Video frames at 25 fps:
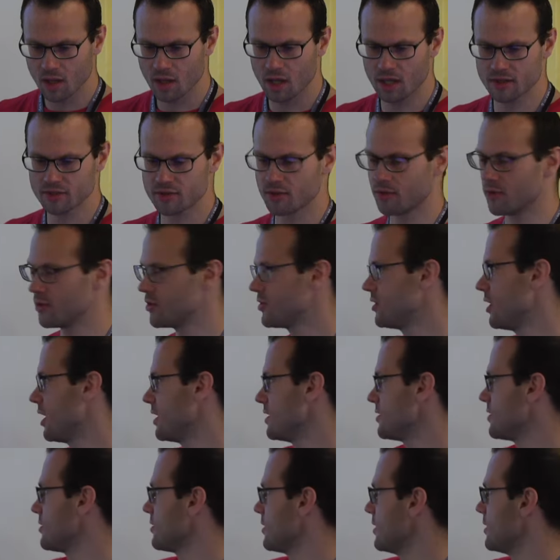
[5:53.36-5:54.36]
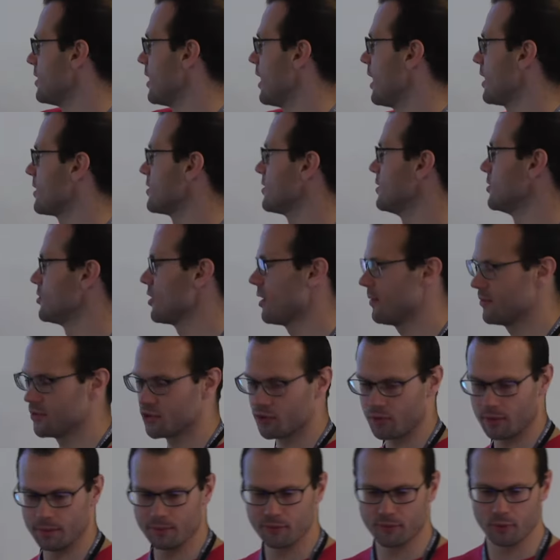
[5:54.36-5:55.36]
And so there's nice syntax in
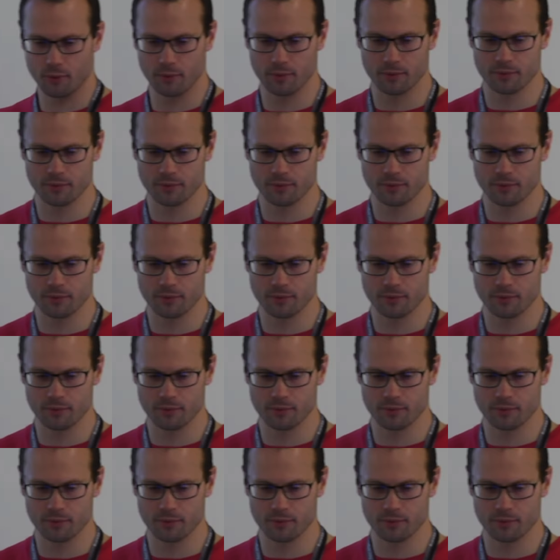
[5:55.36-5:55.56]
JavaScript for